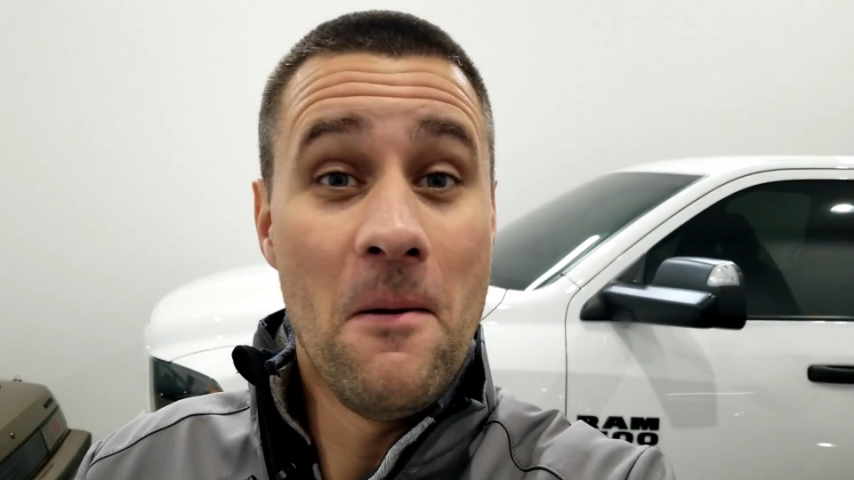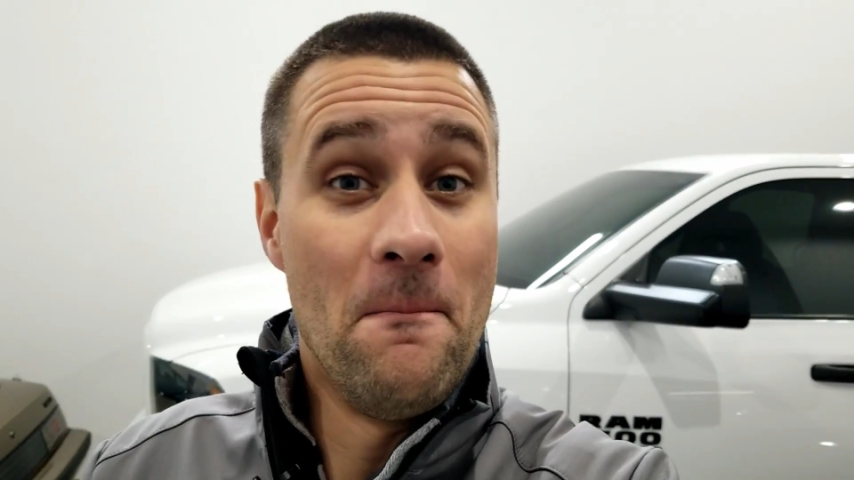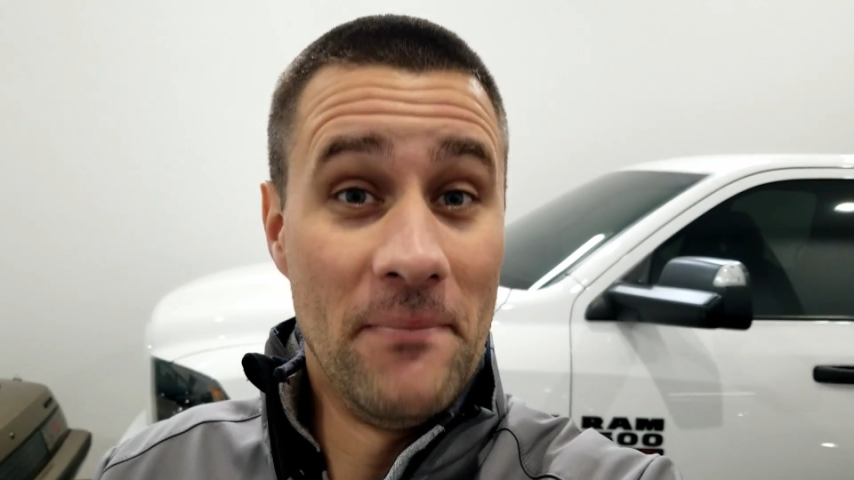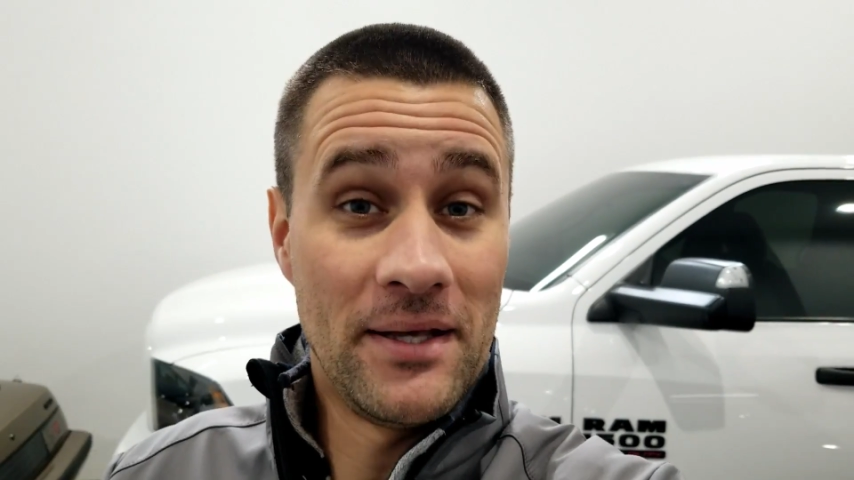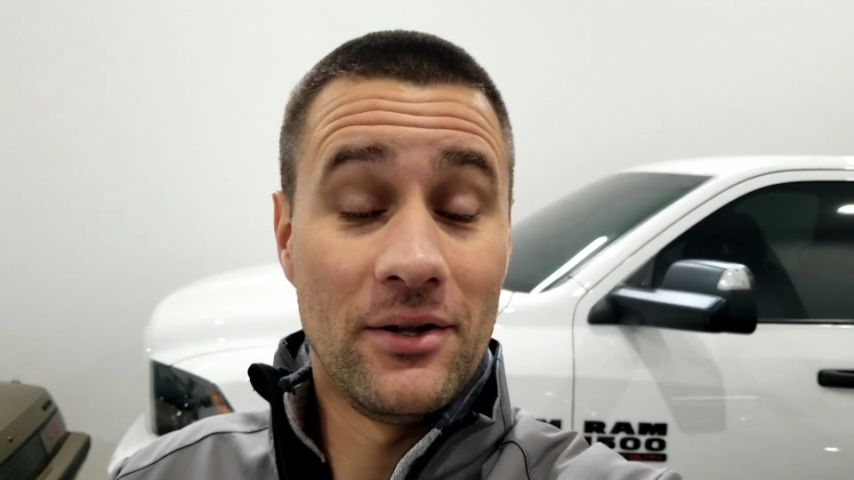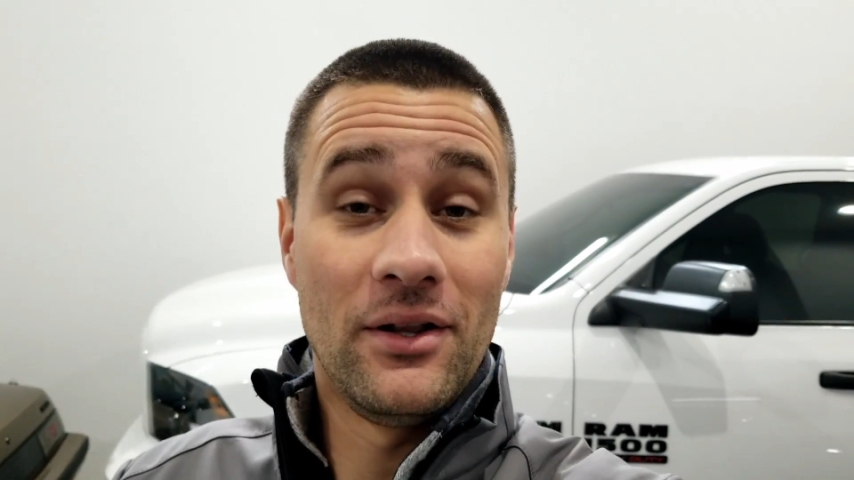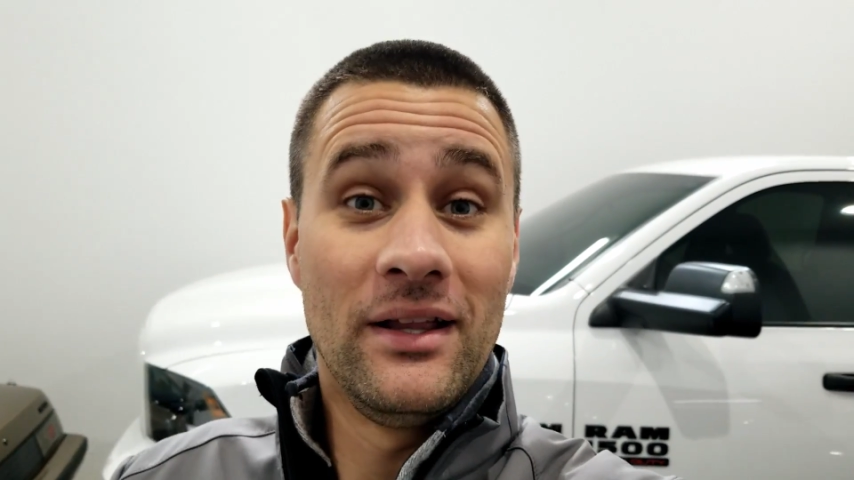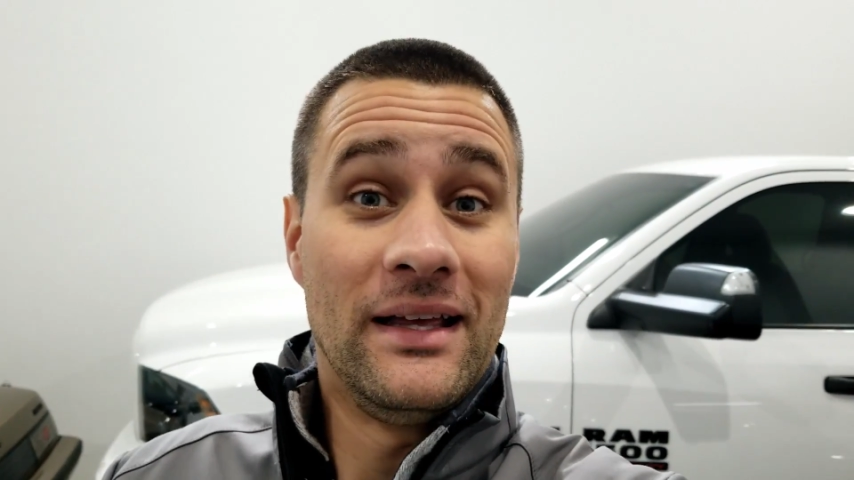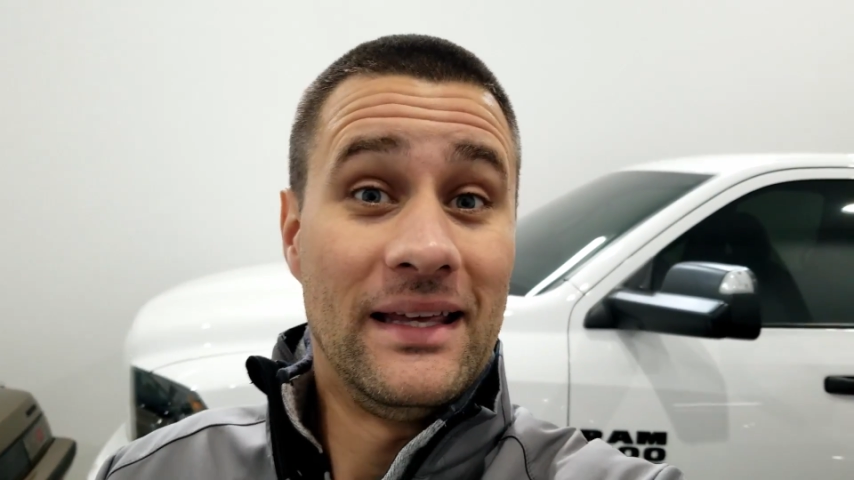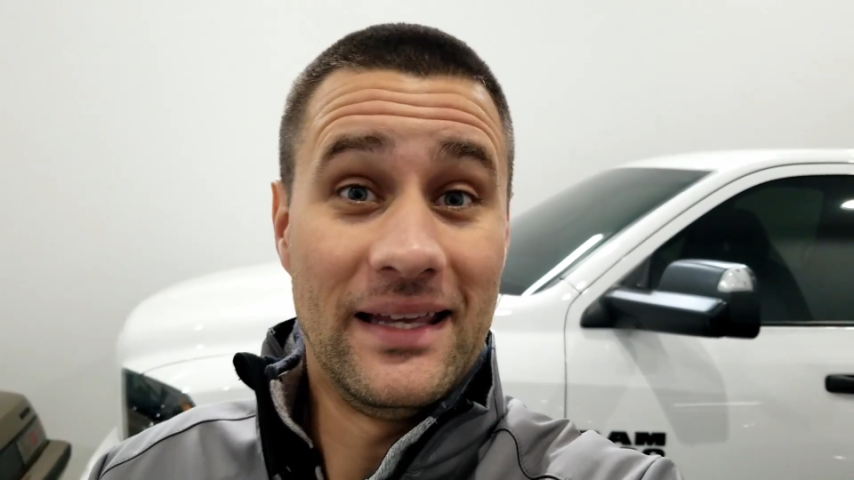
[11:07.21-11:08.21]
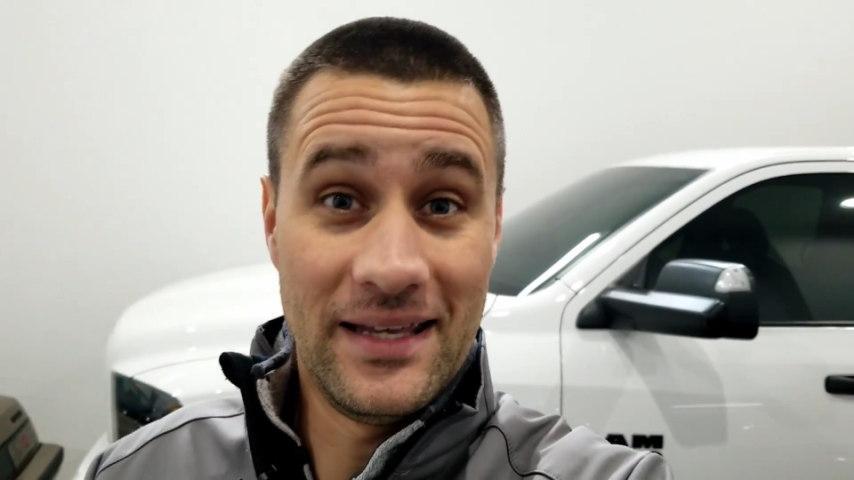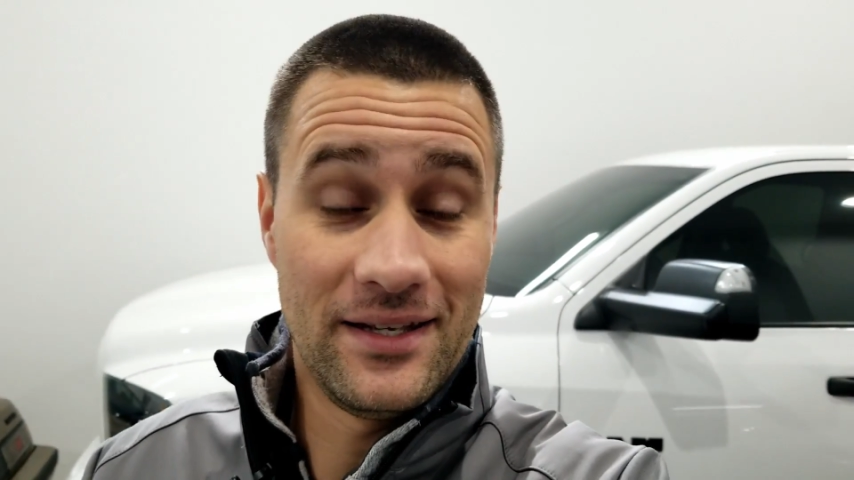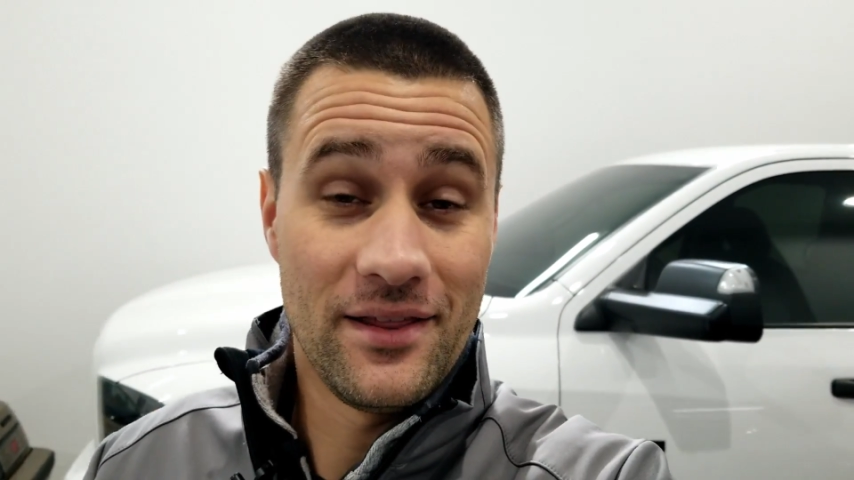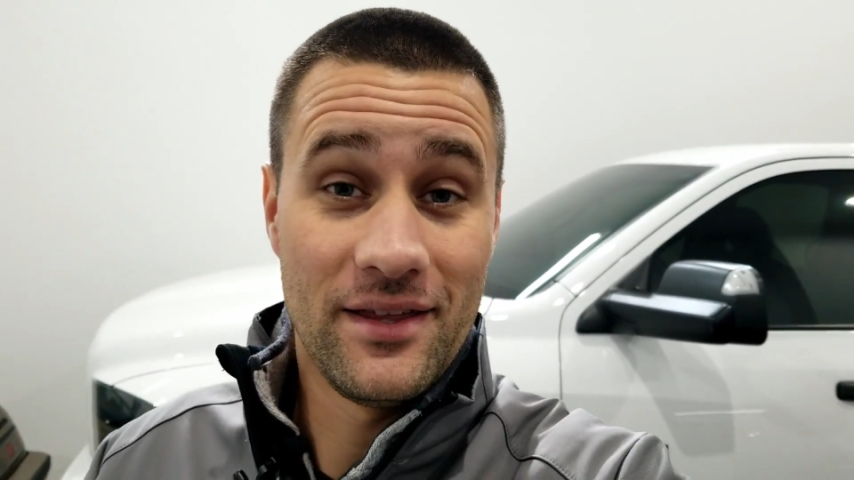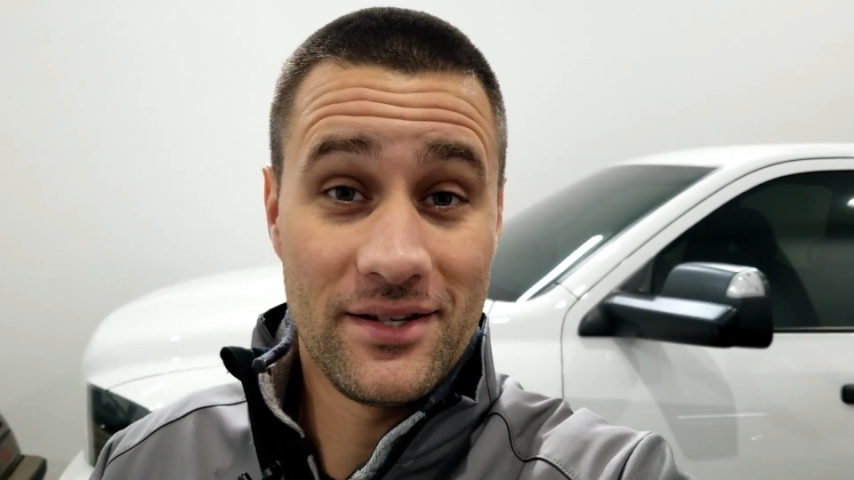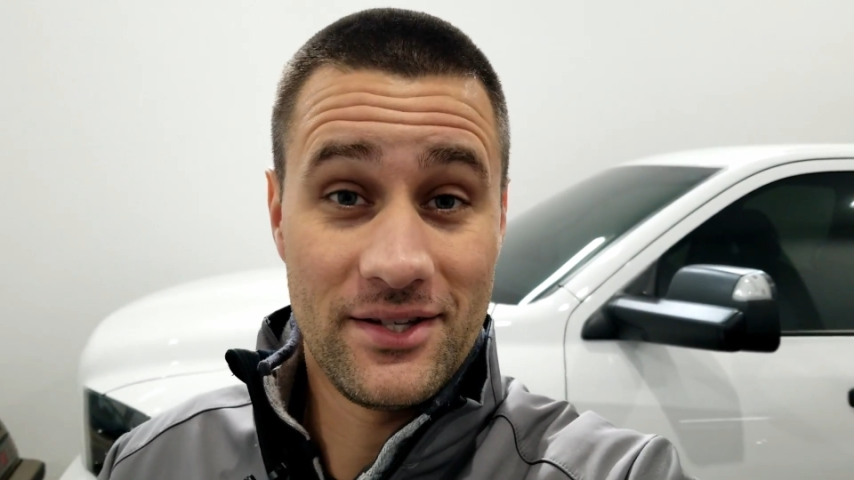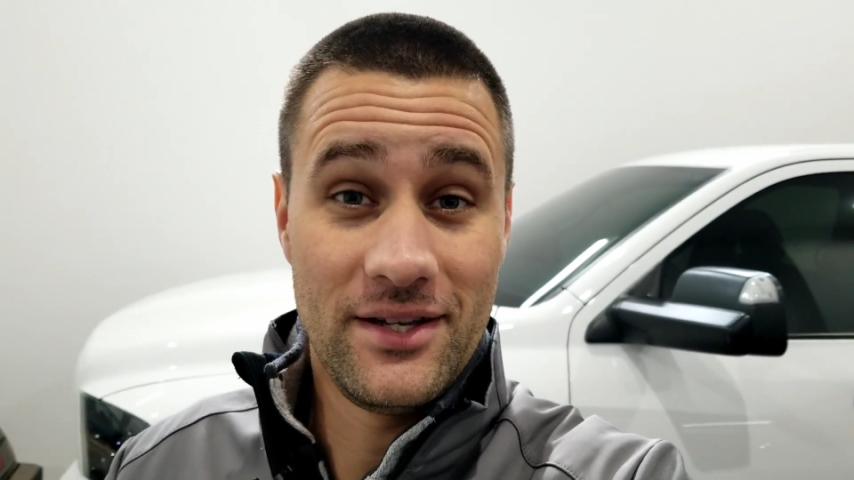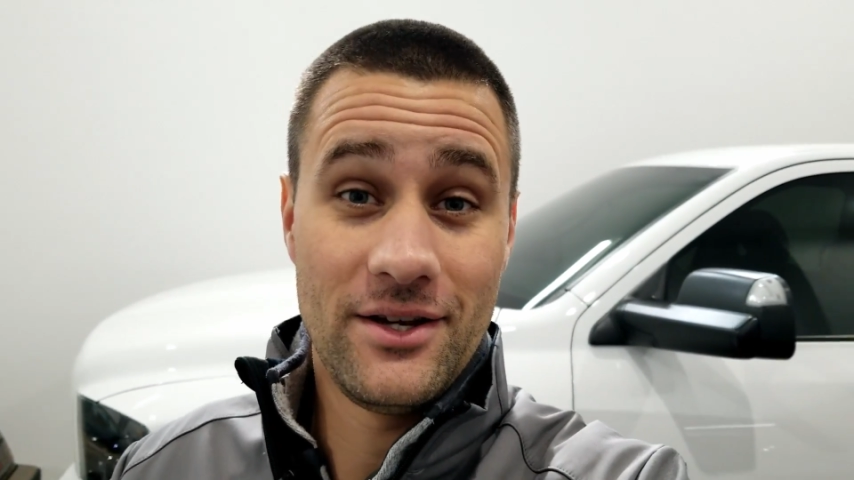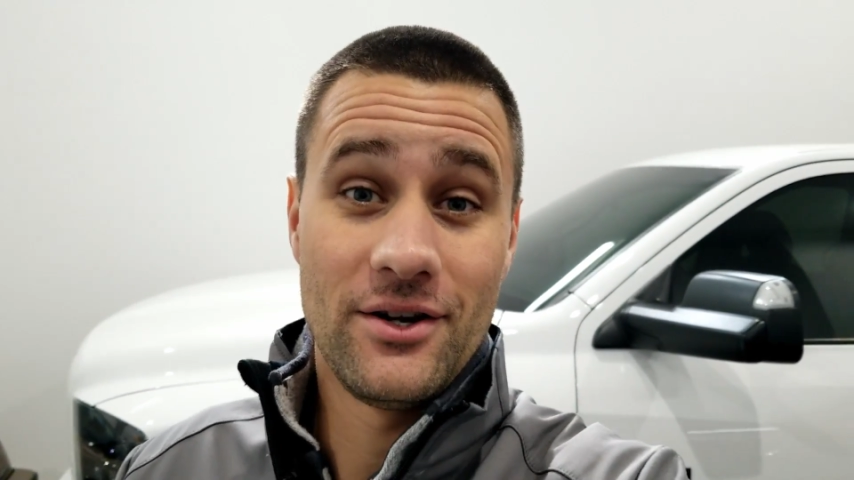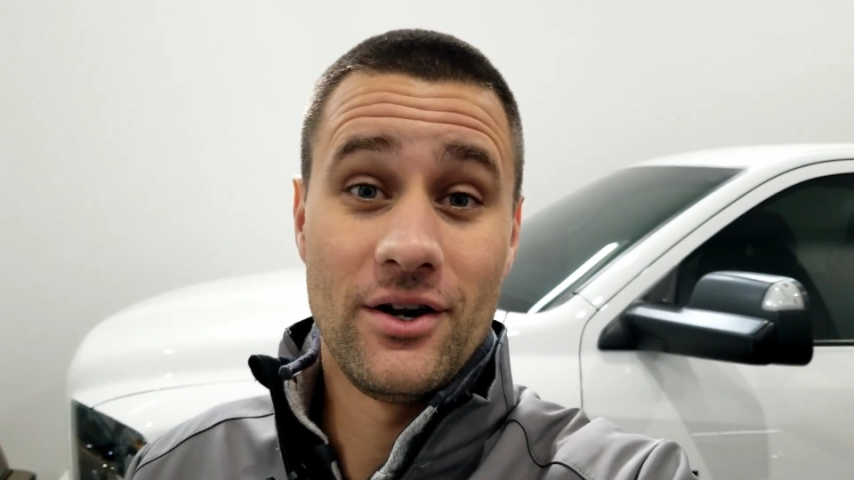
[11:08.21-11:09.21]
middle into this
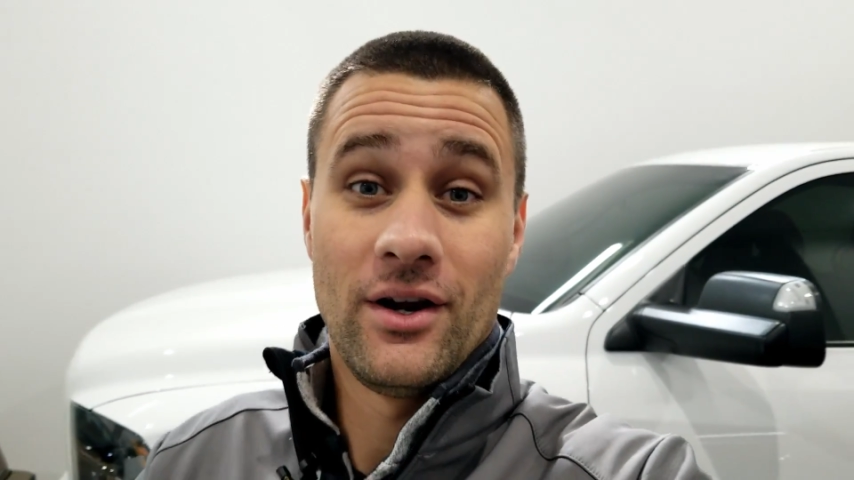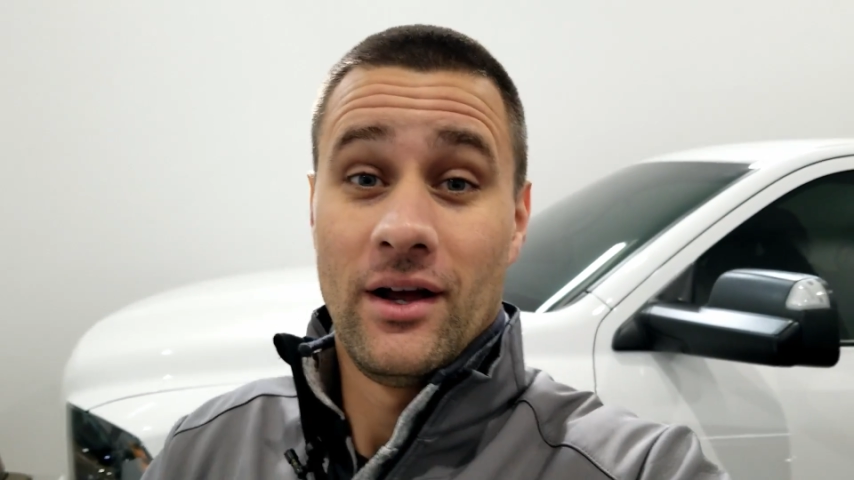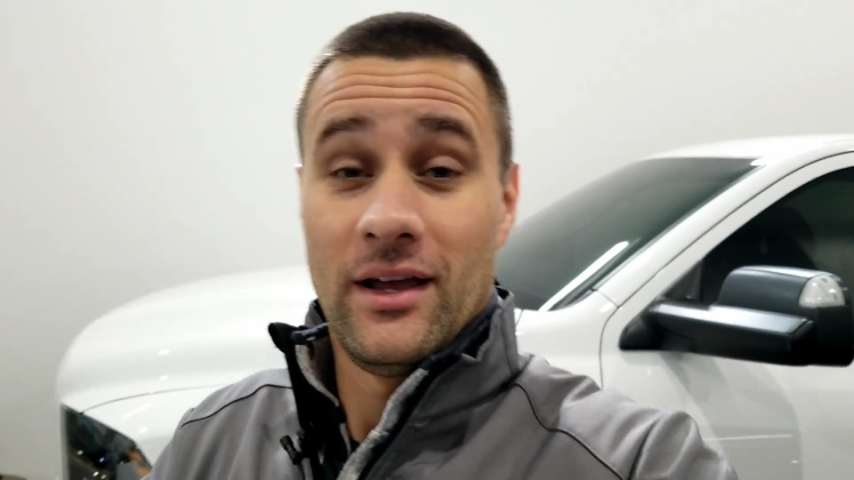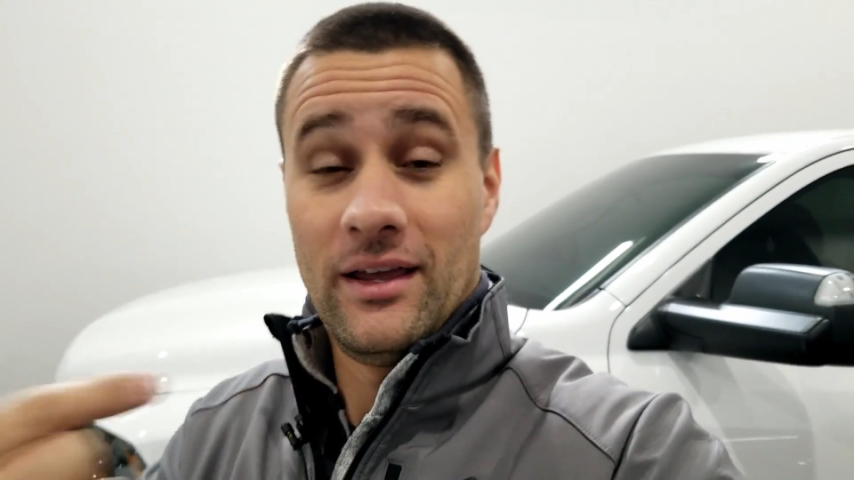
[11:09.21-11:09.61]
year.